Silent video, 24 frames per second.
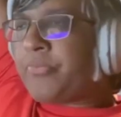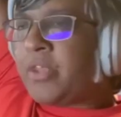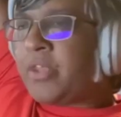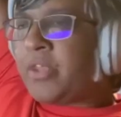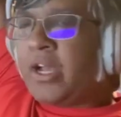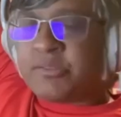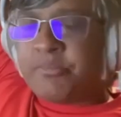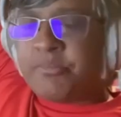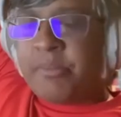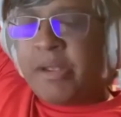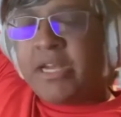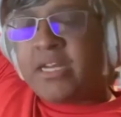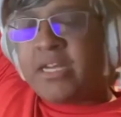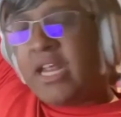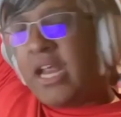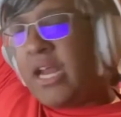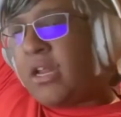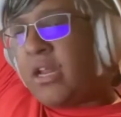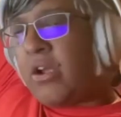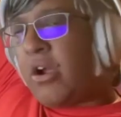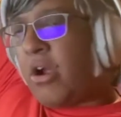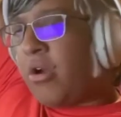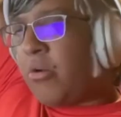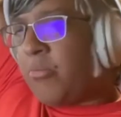us
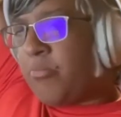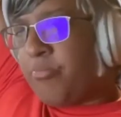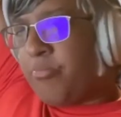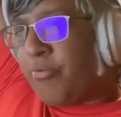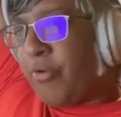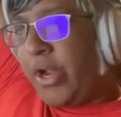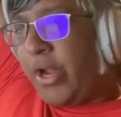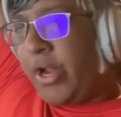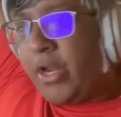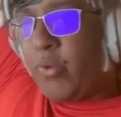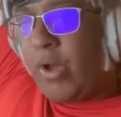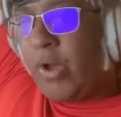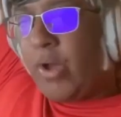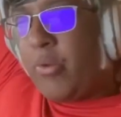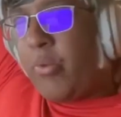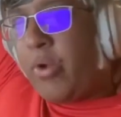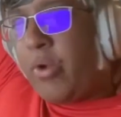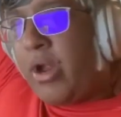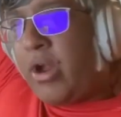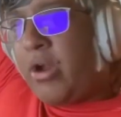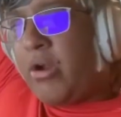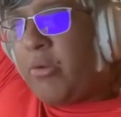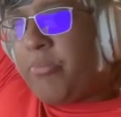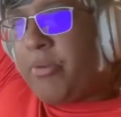maintaining our brain
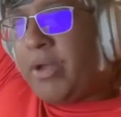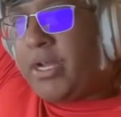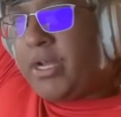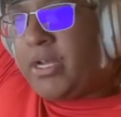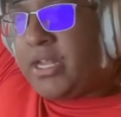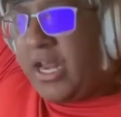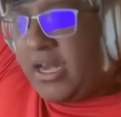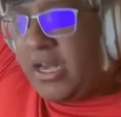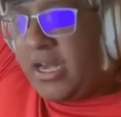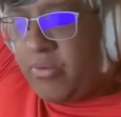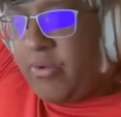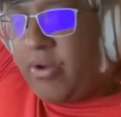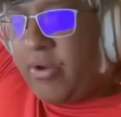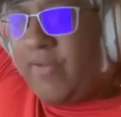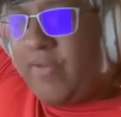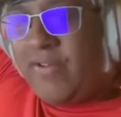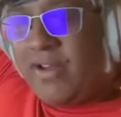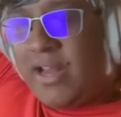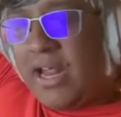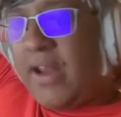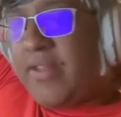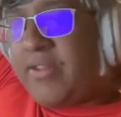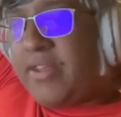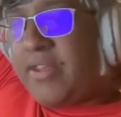wetware, but getting rid of a
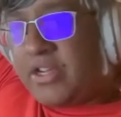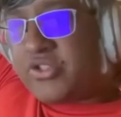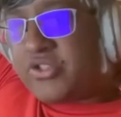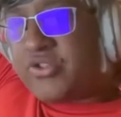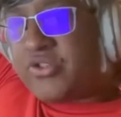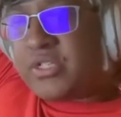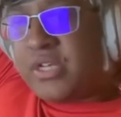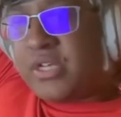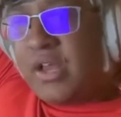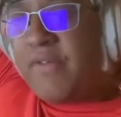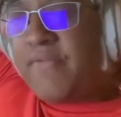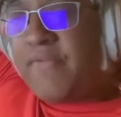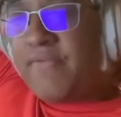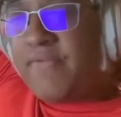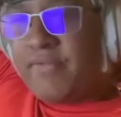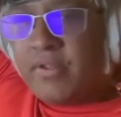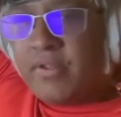lot of the extra stuff.